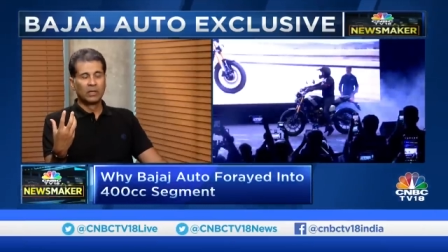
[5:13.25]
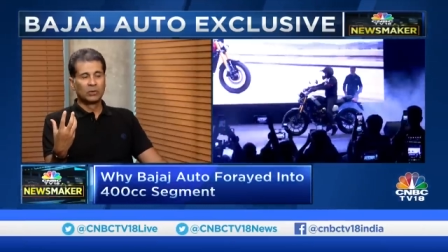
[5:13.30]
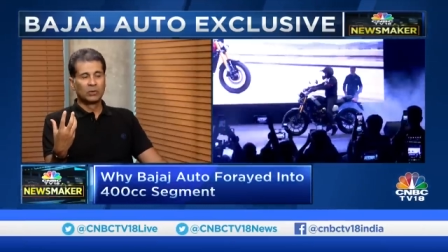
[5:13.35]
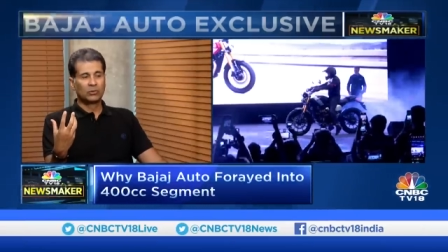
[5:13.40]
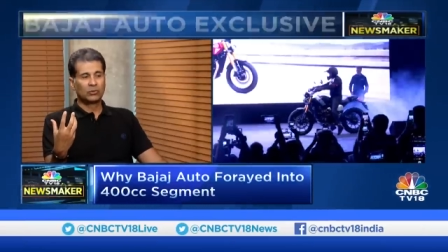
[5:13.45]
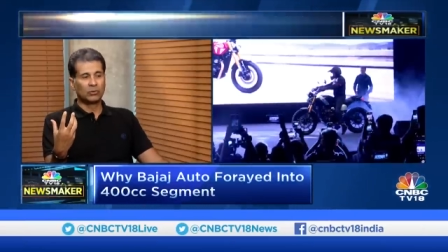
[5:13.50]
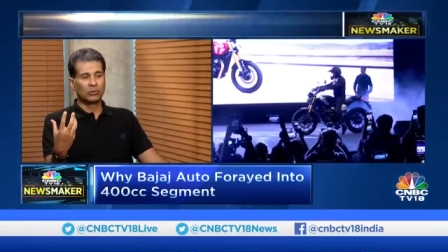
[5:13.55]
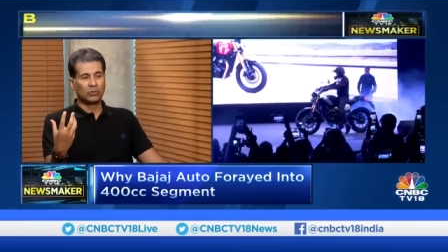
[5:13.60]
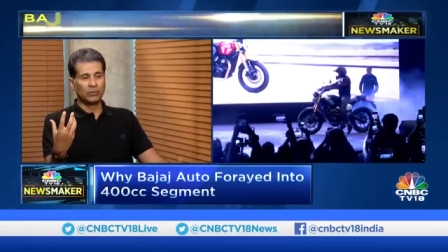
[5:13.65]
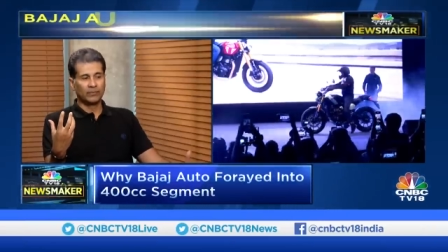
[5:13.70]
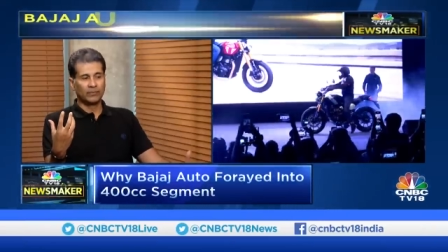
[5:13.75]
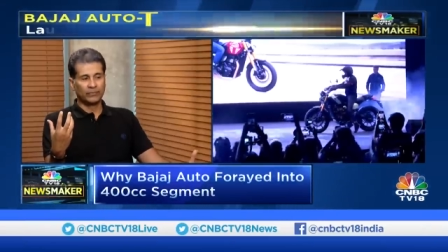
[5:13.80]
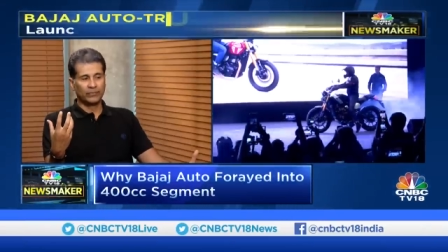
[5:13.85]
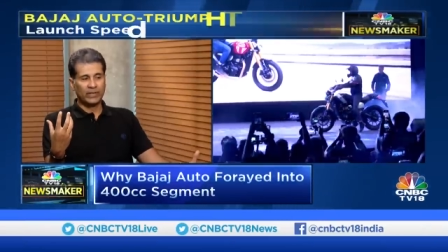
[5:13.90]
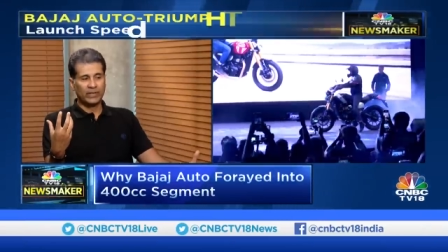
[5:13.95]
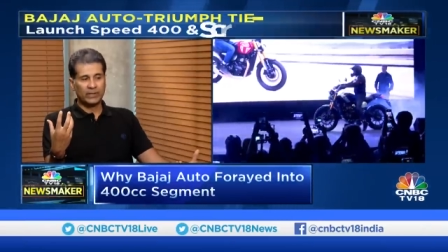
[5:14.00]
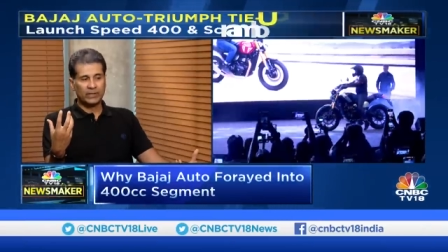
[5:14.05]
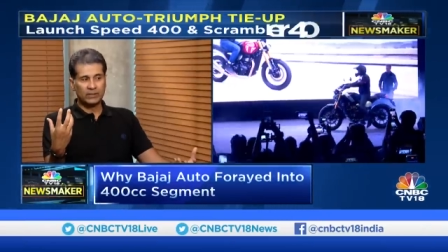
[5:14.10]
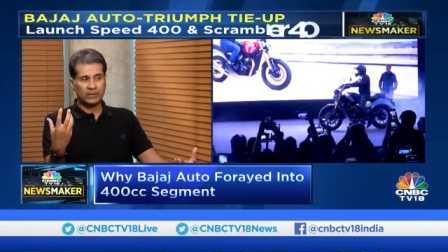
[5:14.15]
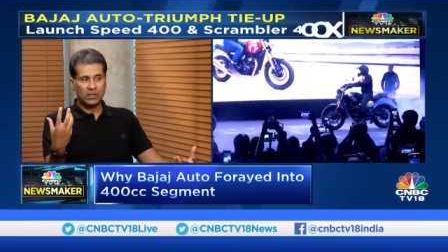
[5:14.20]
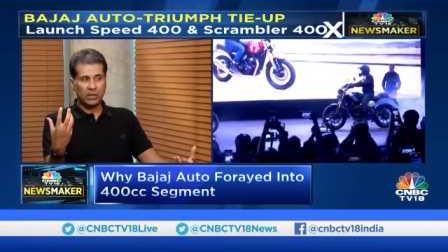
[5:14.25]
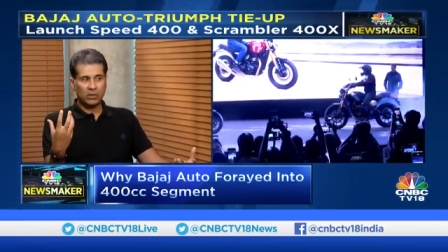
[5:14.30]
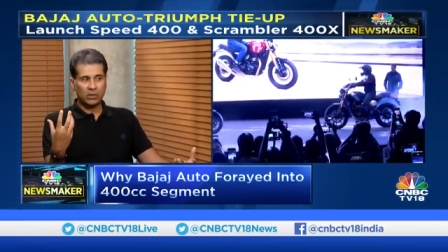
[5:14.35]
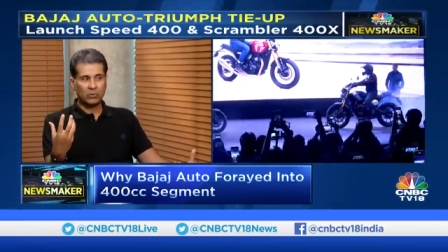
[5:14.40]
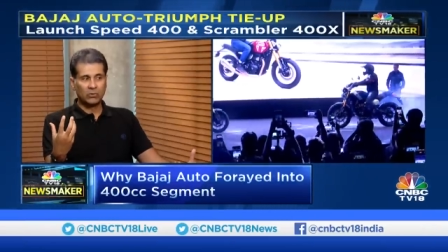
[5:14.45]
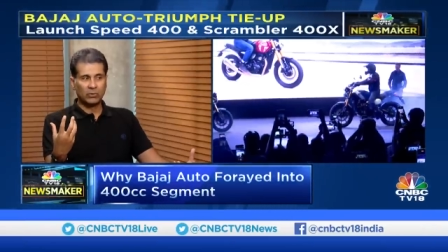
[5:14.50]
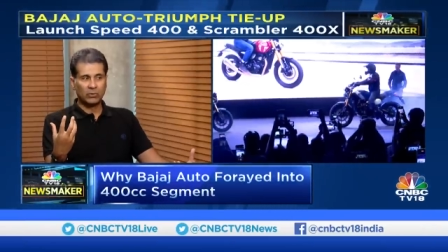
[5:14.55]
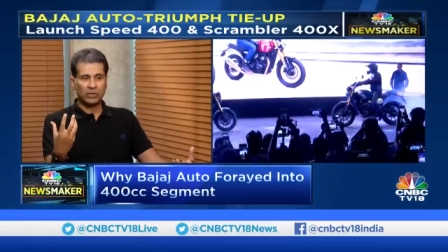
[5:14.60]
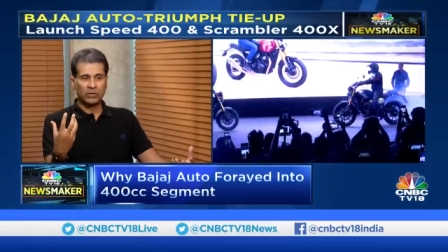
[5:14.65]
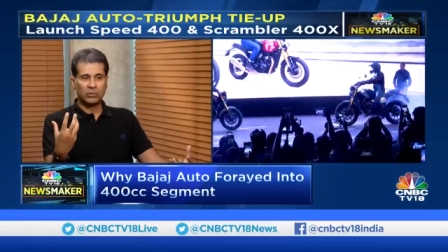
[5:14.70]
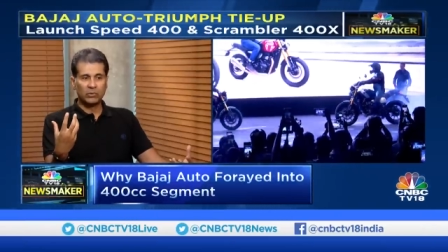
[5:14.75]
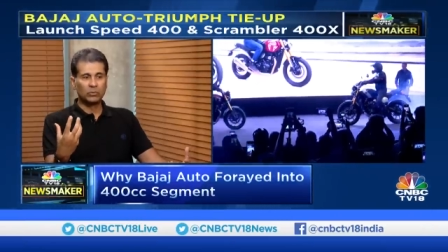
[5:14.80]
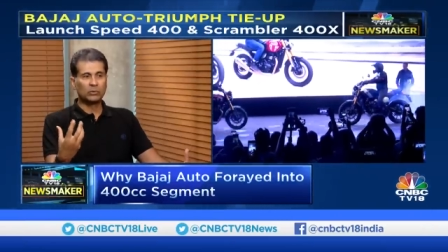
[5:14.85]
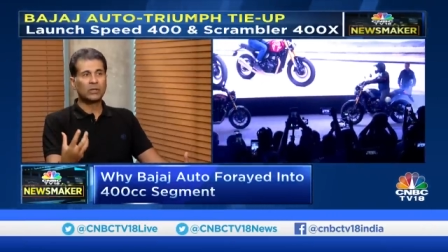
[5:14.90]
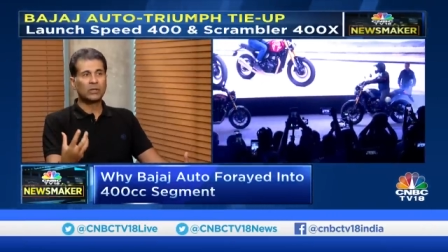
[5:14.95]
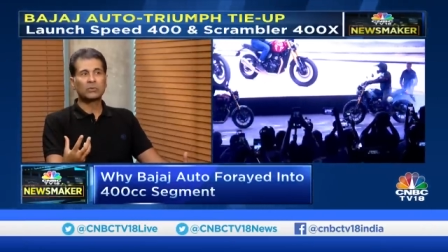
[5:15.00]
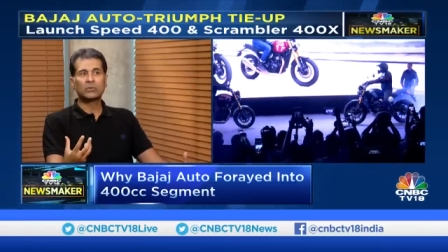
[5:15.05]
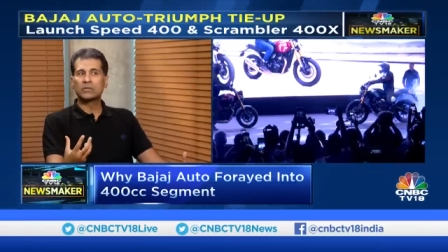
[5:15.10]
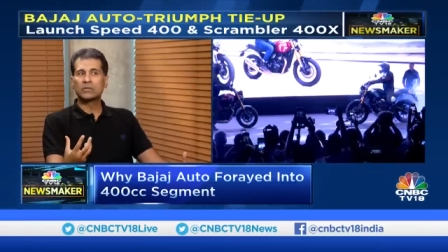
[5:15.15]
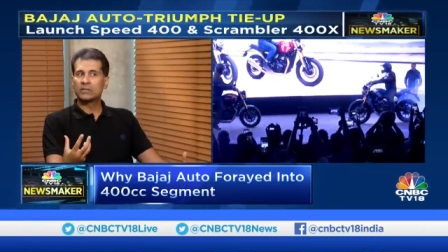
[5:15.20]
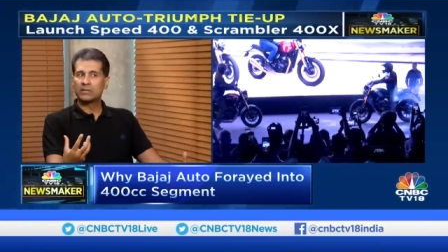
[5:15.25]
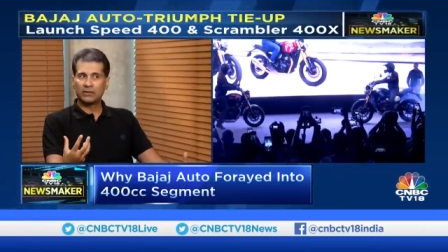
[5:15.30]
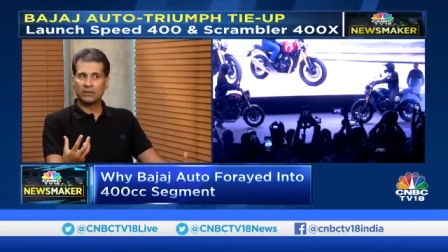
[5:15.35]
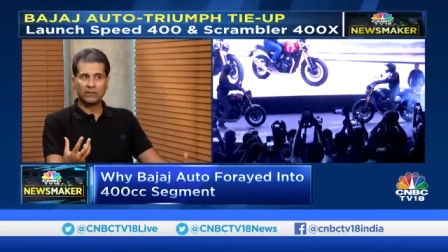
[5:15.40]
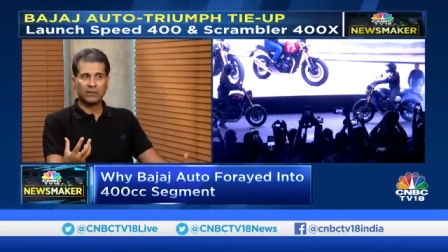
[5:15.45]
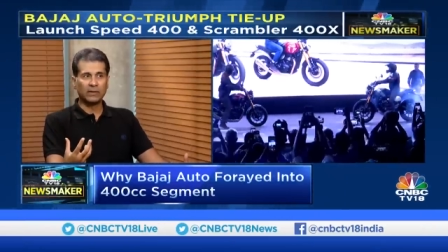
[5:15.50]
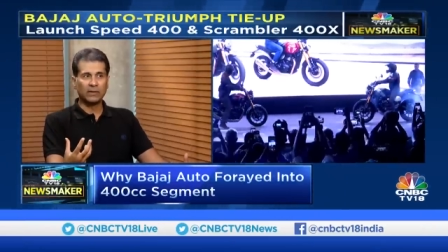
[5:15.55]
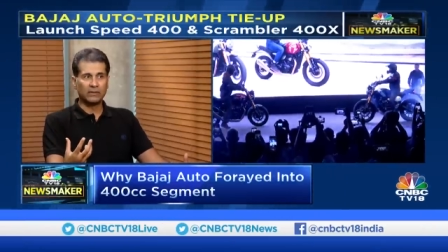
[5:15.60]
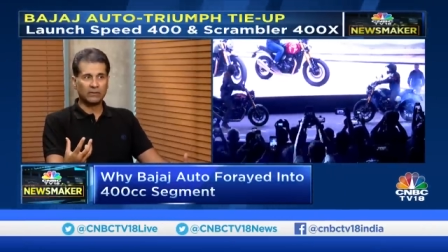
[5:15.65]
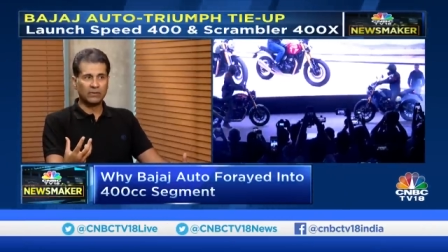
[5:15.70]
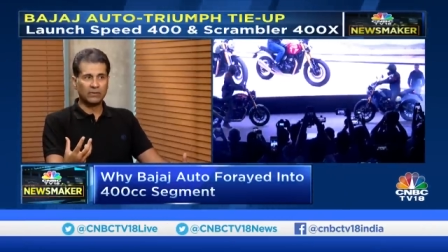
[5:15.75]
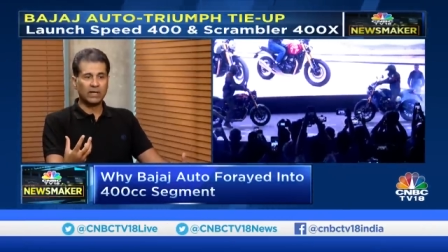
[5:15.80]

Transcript: So that is how, in 2007,